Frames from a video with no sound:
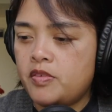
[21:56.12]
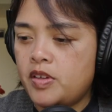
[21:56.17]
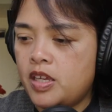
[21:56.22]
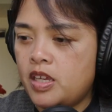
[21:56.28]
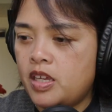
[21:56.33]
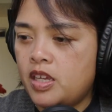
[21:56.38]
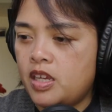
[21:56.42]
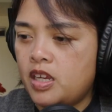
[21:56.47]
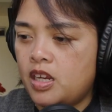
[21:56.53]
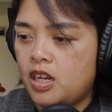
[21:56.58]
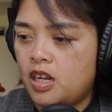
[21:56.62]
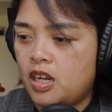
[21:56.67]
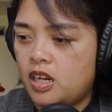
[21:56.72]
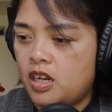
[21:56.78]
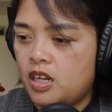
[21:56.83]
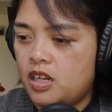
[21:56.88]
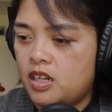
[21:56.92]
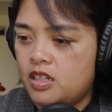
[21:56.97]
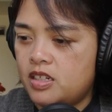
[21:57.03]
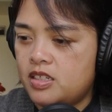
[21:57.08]

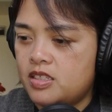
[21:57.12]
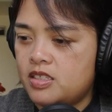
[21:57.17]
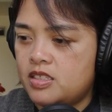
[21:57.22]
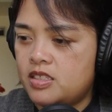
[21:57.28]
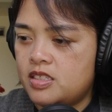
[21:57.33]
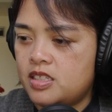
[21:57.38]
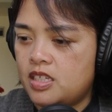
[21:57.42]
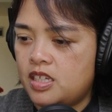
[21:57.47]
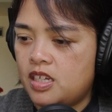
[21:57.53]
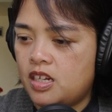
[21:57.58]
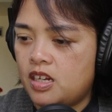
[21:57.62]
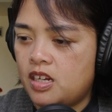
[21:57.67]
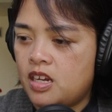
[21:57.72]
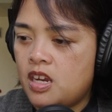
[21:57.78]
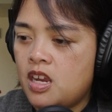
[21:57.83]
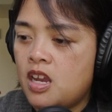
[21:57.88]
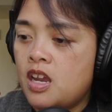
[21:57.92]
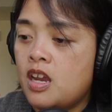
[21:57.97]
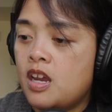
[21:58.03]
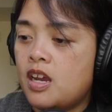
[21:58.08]
here? Let us see here.
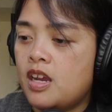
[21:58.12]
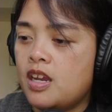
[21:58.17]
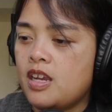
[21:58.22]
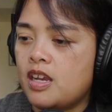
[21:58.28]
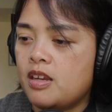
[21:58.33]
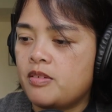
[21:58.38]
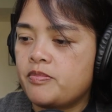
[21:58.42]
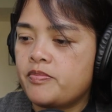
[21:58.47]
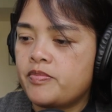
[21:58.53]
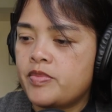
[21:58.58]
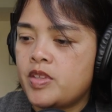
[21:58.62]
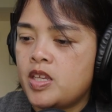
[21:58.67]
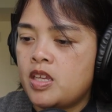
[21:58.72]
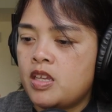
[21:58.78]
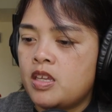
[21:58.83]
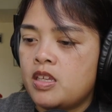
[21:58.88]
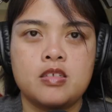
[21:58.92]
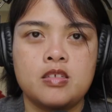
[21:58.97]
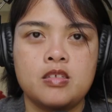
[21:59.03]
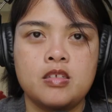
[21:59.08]

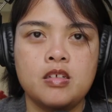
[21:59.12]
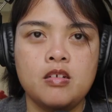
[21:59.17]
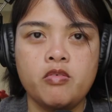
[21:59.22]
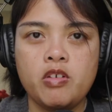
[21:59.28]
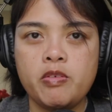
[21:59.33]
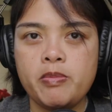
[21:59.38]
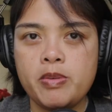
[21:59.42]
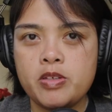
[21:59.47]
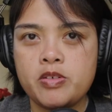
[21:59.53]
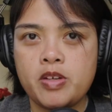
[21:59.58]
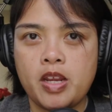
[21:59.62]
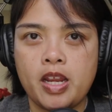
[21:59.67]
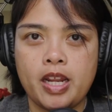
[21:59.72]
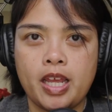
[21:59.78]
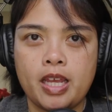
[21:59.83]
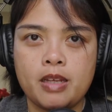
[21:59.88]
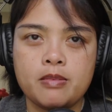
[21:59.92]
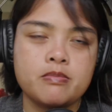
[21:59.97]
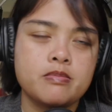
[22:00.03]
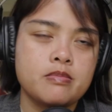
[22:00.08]
So we've been
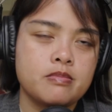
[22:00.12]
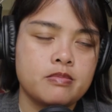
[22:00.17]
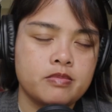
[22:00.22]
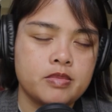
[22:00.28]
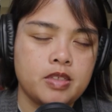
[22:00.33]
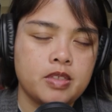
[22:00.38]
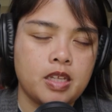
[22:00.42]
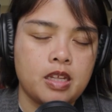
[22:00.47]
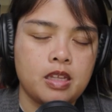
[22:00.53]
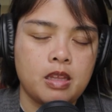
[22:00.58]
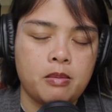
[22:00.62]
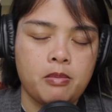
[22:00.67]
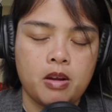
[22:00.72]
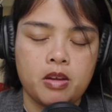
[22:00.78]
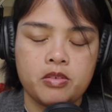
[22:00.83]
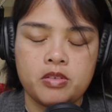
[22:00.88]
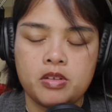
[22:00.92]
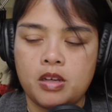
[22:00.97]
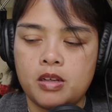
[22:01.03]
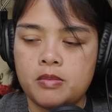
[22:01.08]
training LA
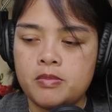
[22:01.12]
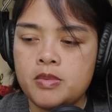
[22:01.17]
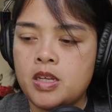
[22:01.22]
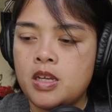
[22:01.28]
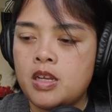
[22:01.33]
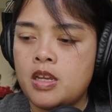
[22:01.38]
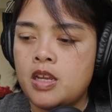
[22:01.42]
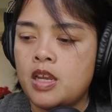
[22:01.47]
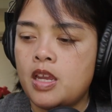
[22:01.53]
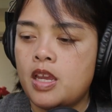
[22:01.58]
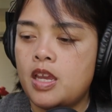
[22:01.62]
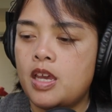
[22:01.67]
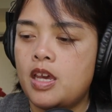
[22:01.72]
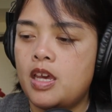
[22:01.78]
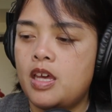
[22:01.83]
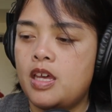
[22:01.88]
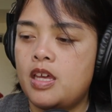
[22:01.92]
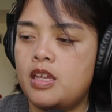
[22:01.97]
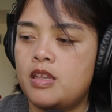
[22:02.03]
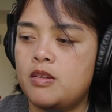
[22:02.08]
Marathon.
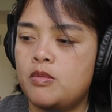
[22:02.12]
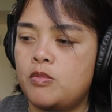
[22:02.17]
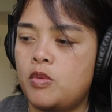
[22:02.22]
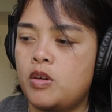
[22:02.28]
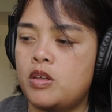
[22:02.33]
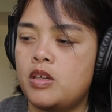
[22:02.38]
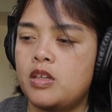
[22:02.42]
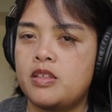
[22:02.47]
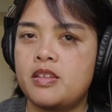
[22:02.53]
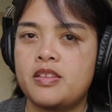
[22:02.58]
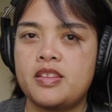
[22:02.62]
And one of the